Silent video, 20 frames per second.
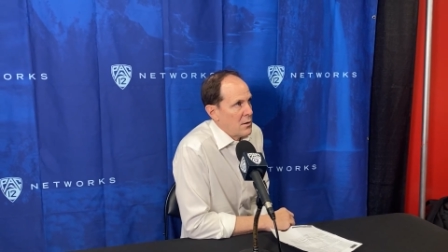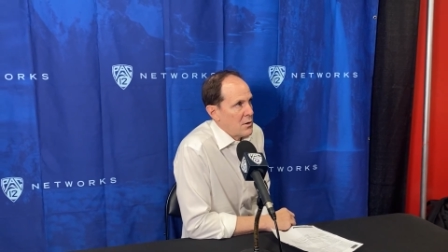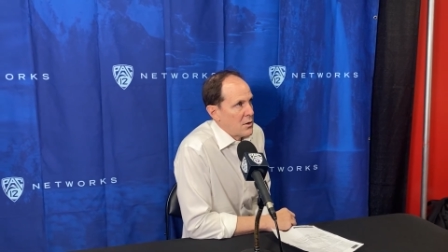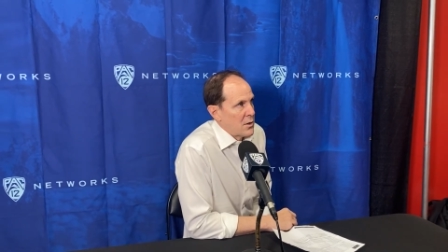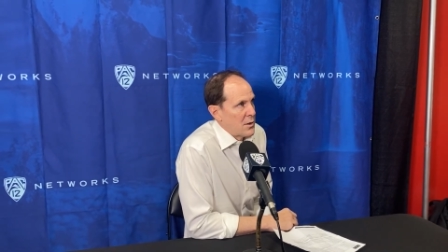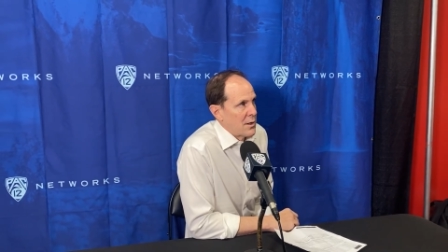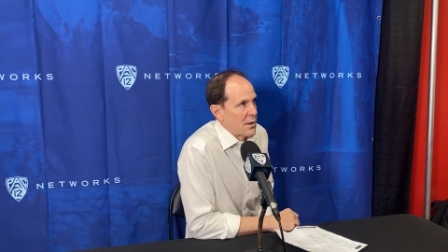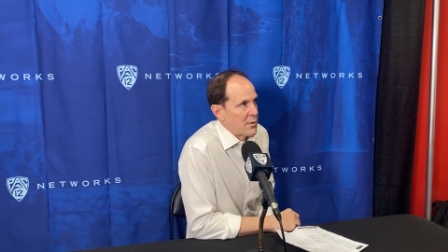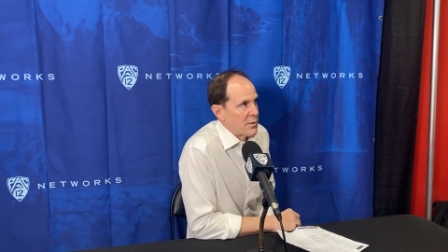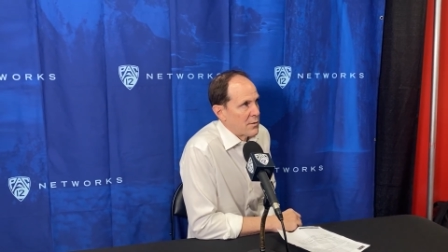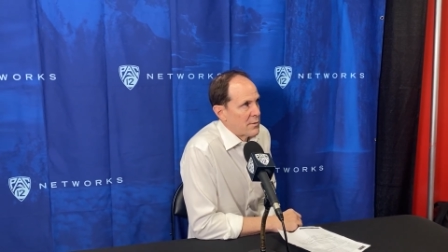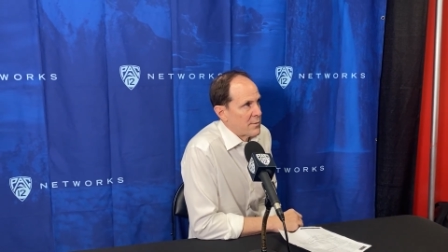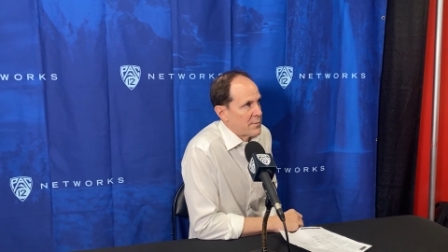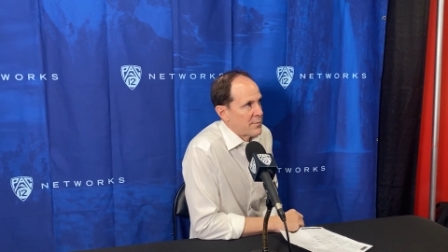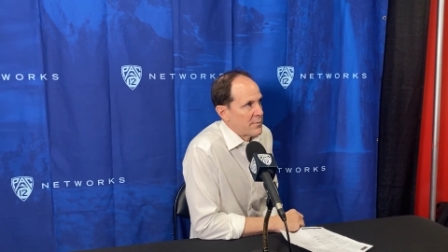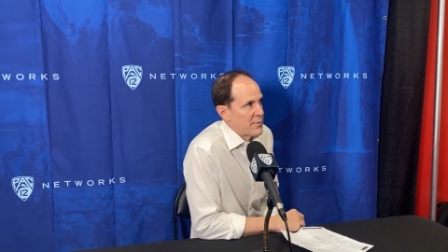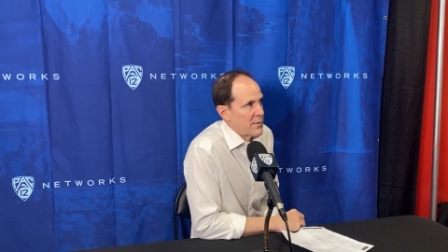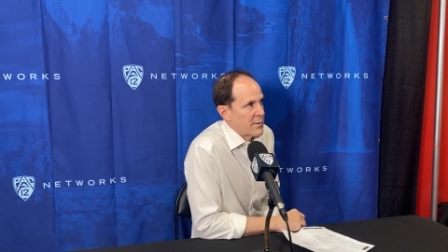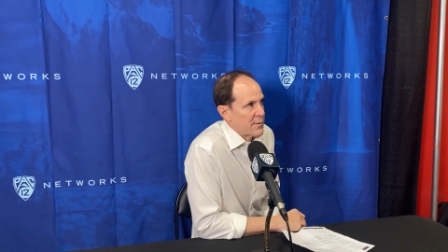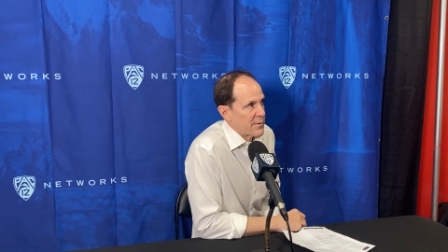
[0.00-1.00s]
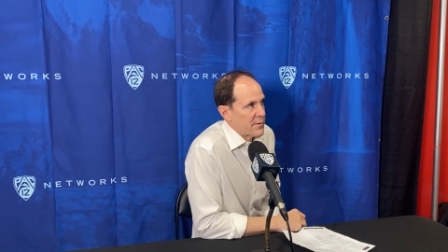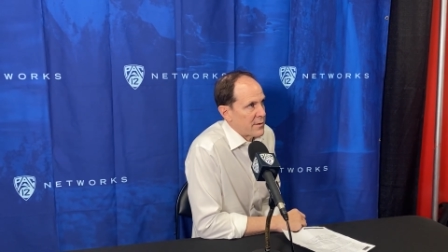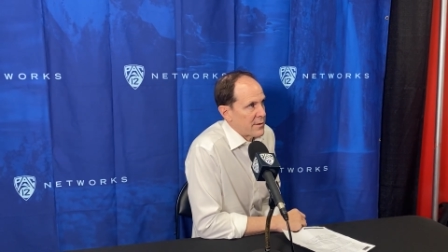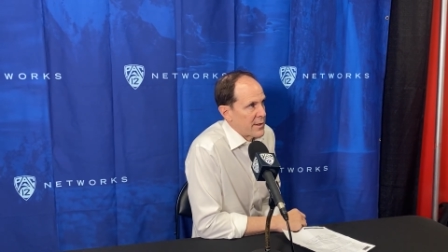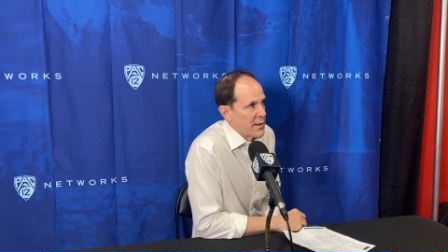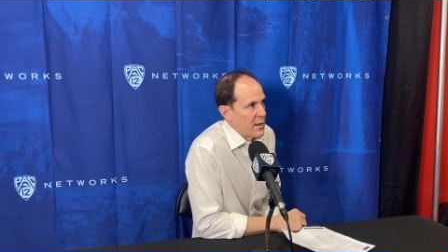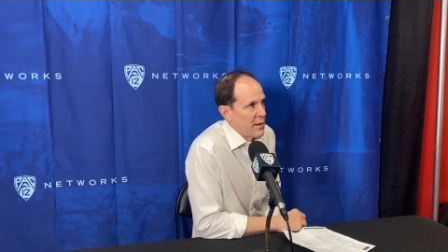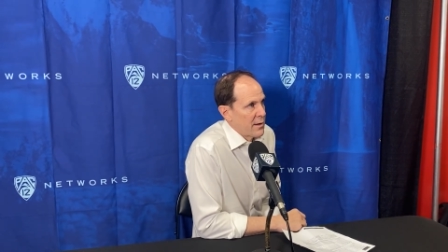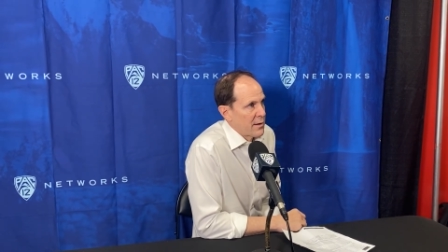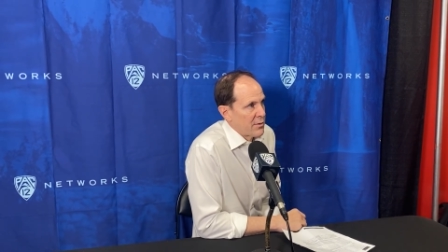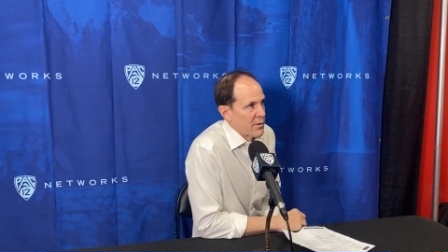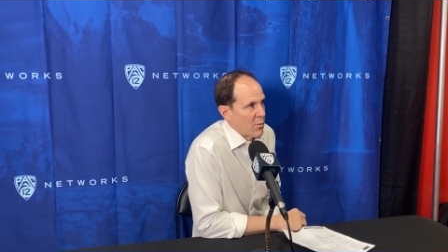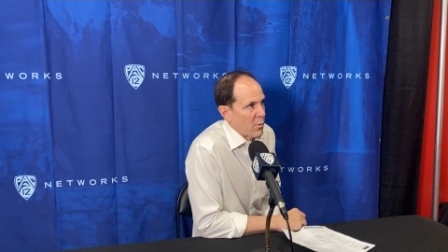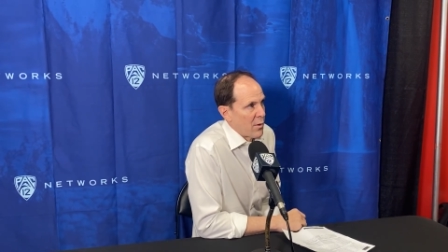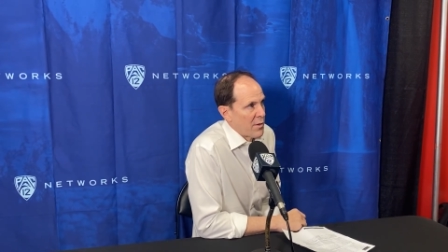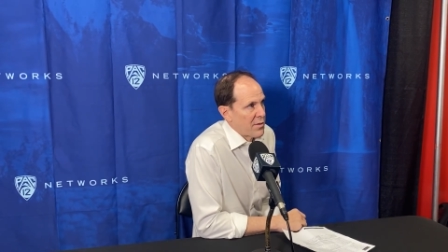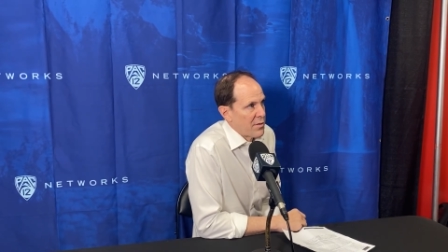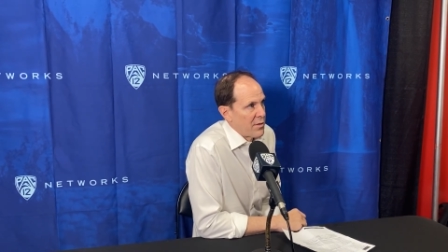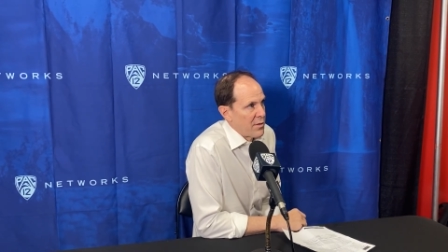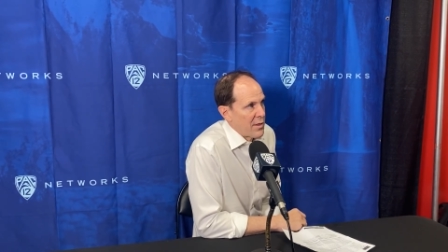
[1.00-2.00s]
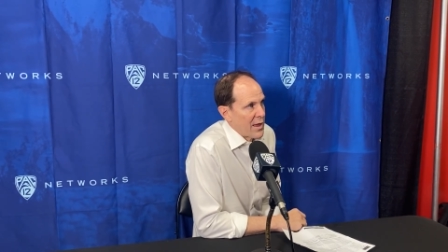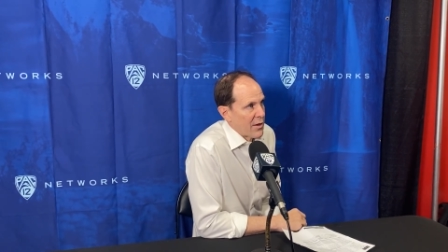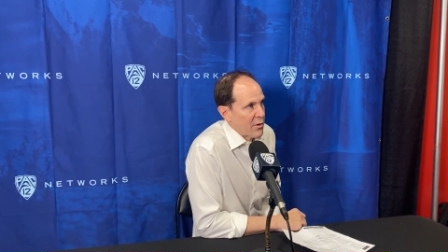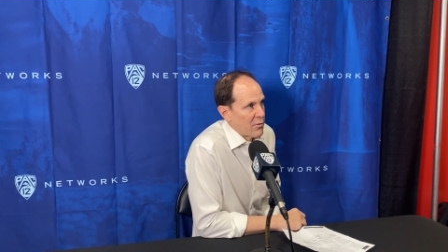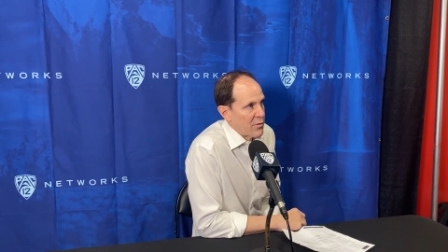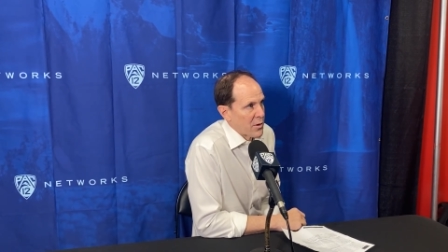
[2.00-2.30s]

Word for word: you know the, the, the league, the one the,